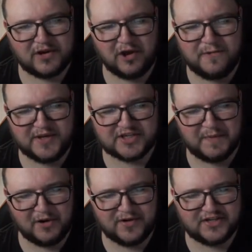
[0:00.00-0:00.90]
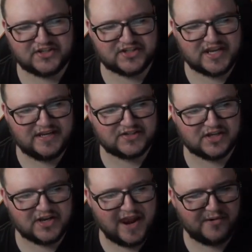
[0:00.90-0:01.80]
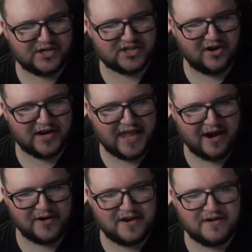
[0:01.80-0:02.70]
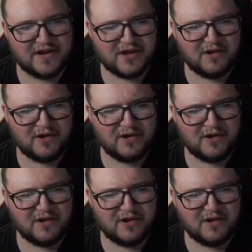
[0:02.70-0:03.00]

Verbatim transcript: Cobie Smulders sees Daenerys Targaryen